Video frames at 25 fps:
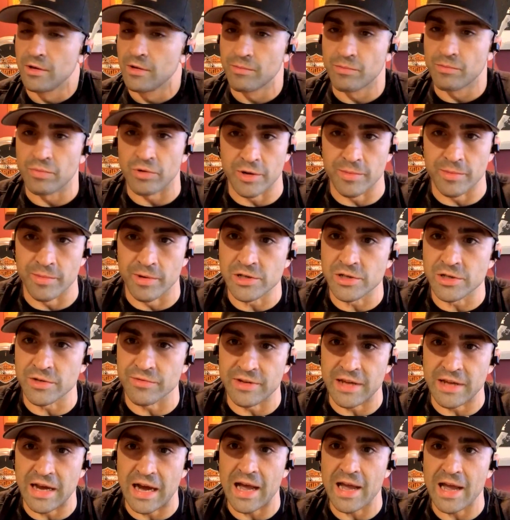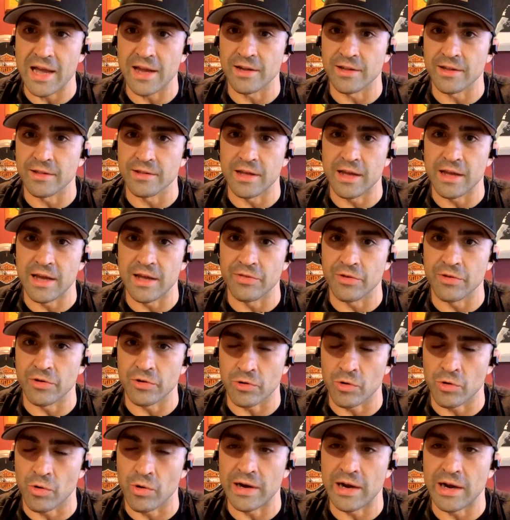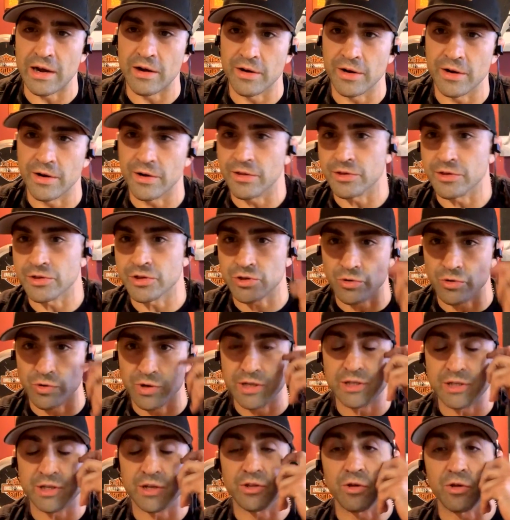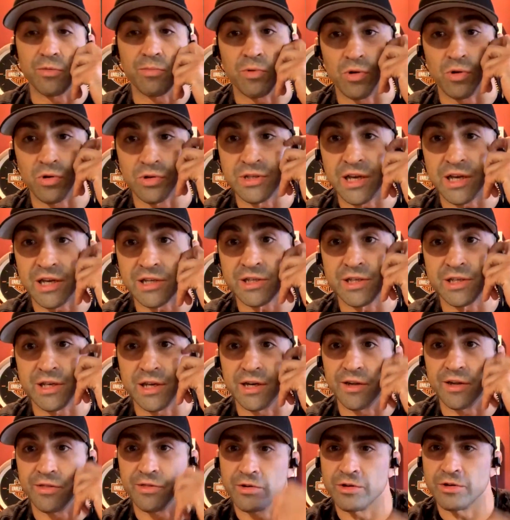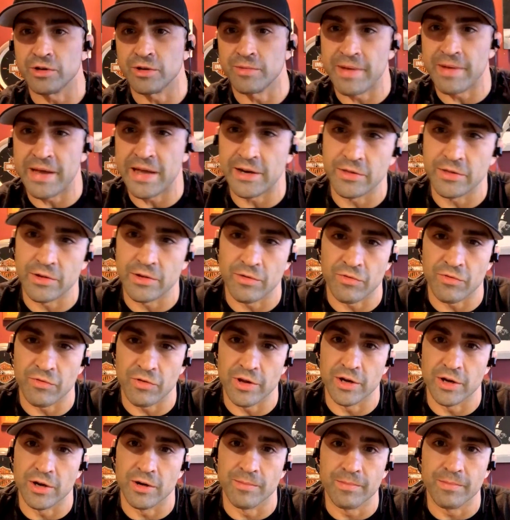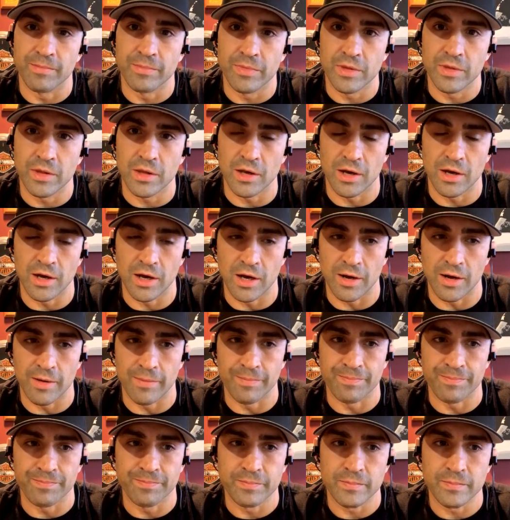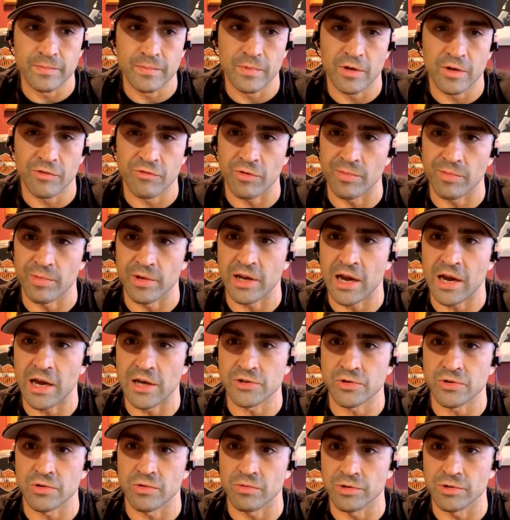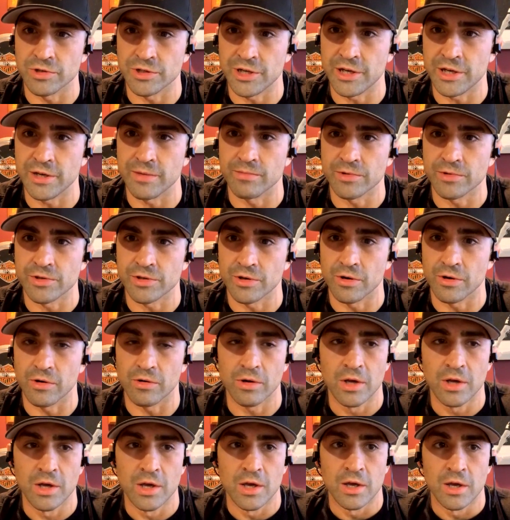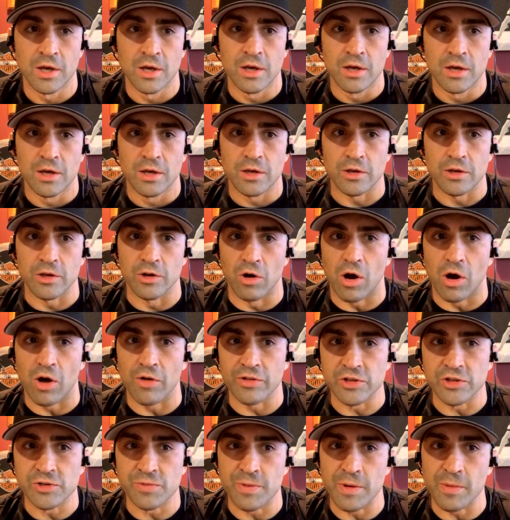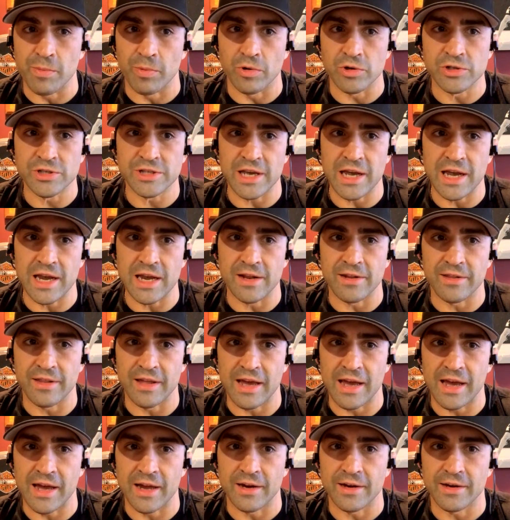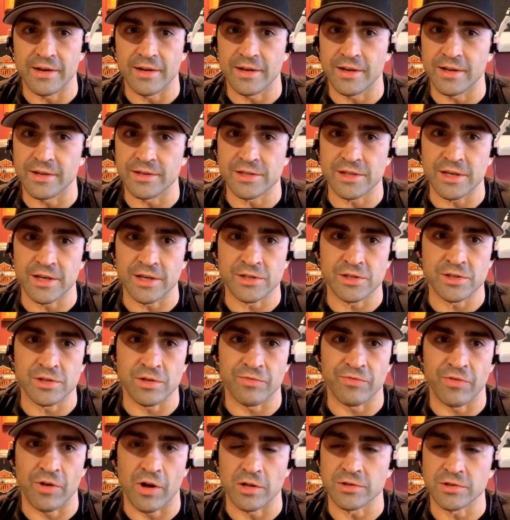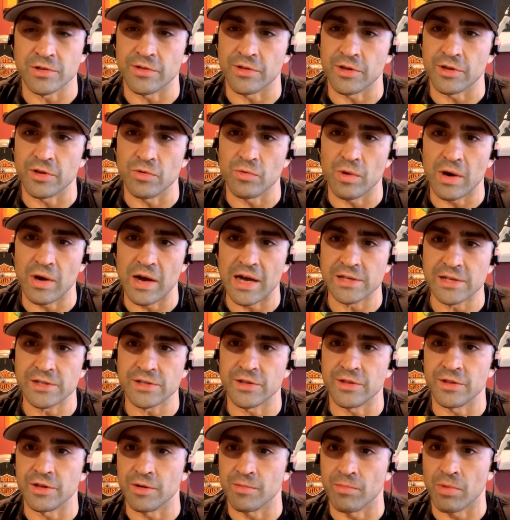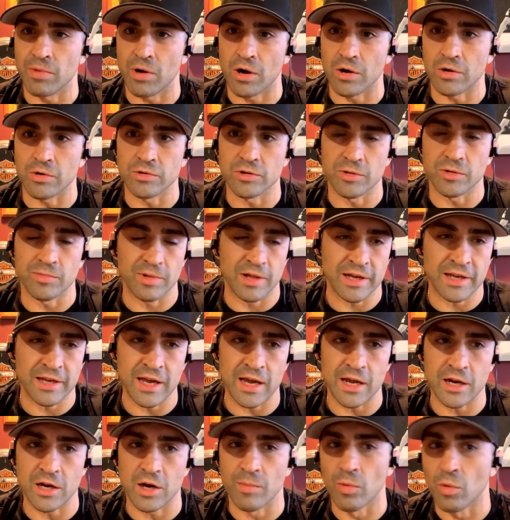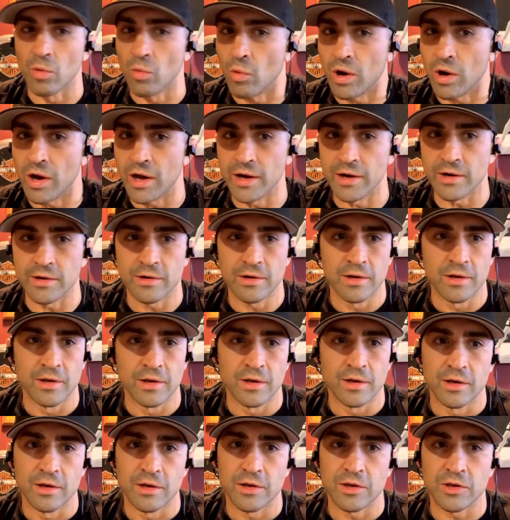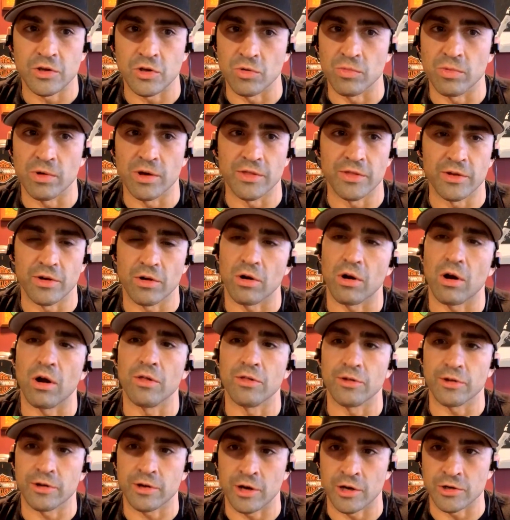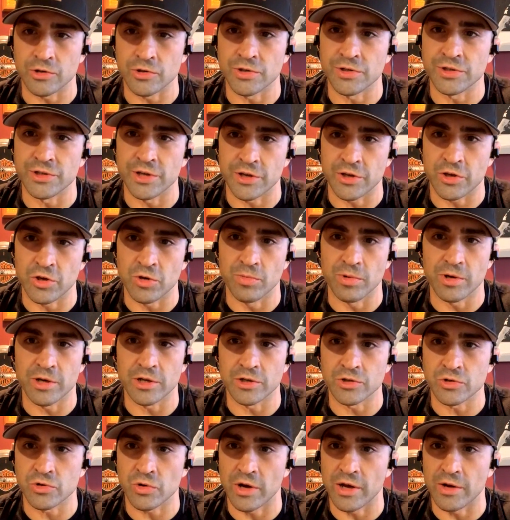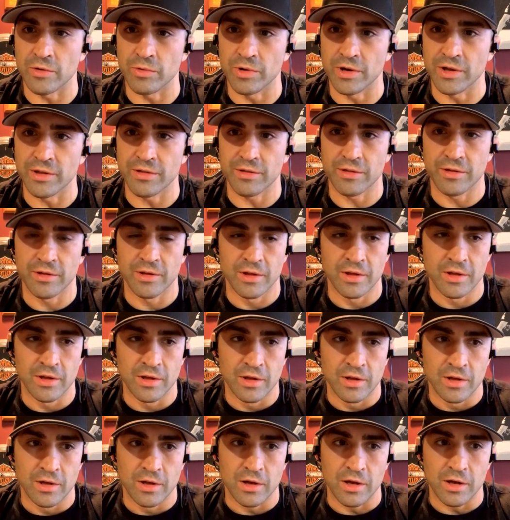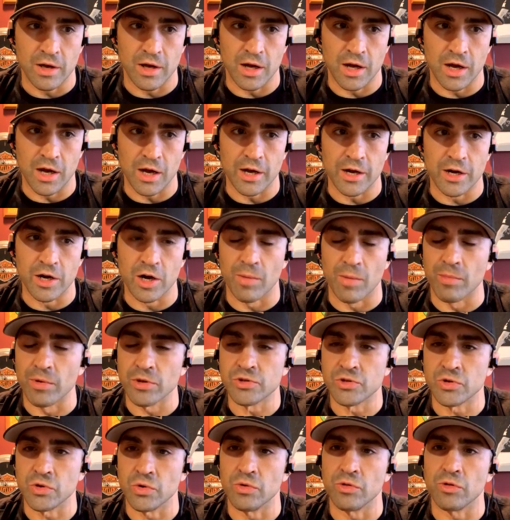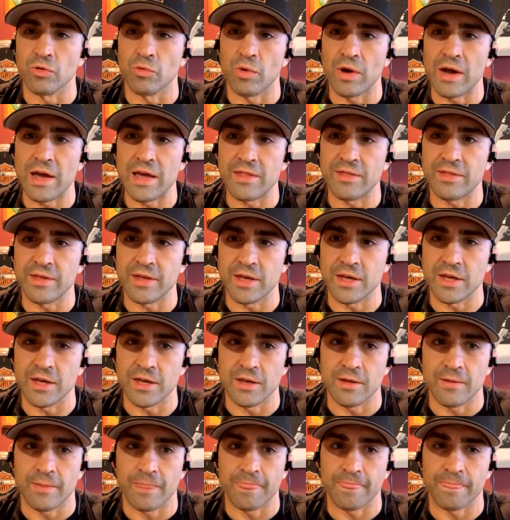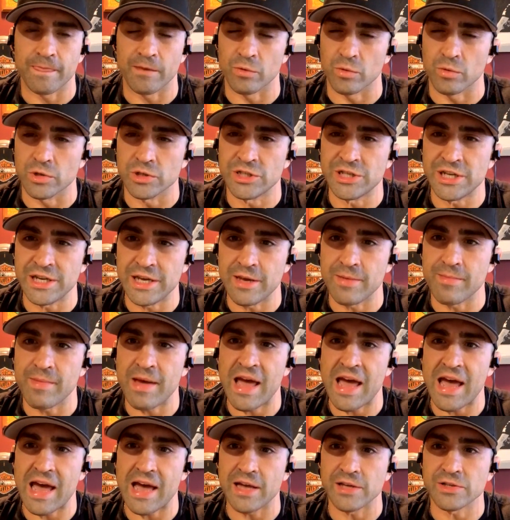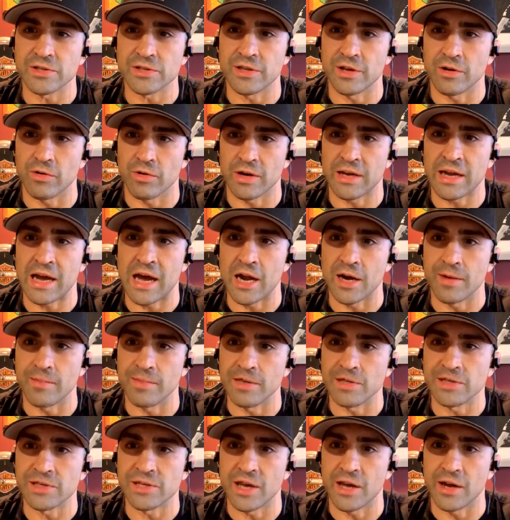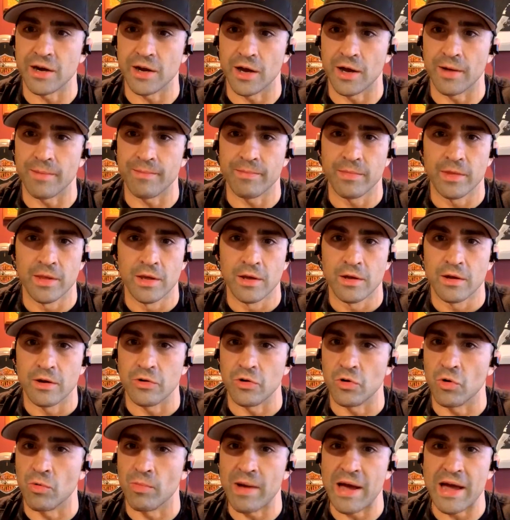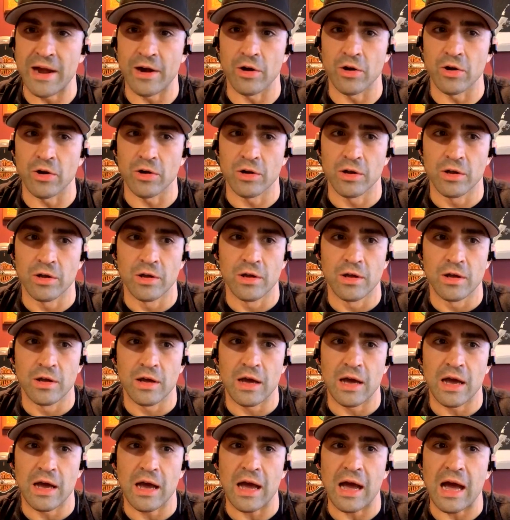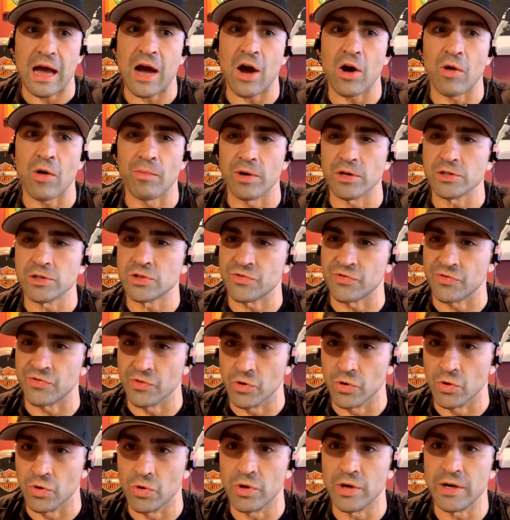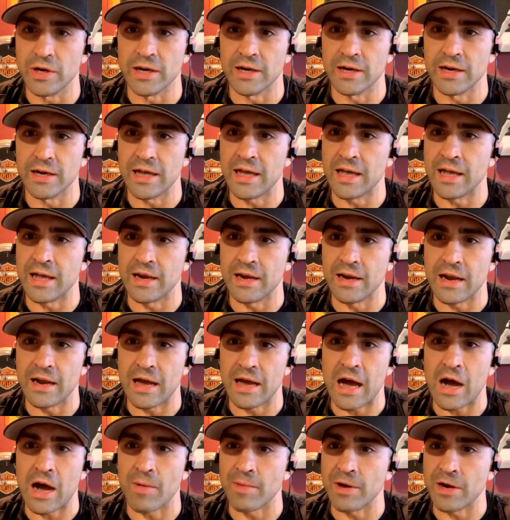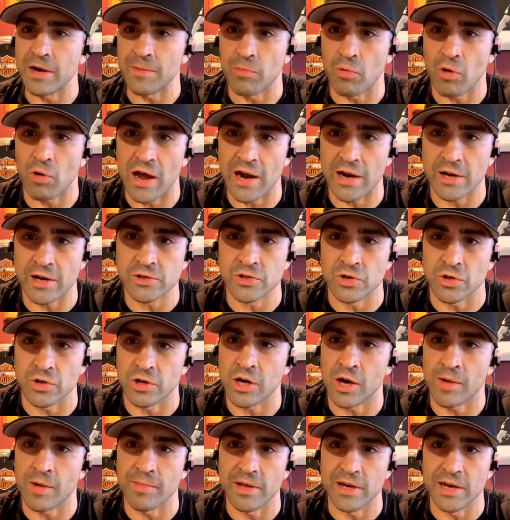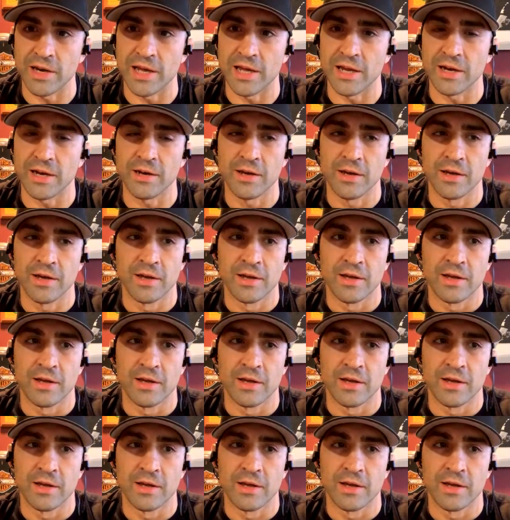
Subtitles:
pretty much of dying, and they're going out into the streets and they're protesting and they're demanding their freedom from the Castro regime. So, all these people are saying that it's the fault of the U.S. and the embargo and the blockade. Number one, Cuba, there are other countries that Cuba can trade with. Number two, the way the regime has their economy set up, no matter how much food and how many products are coming in,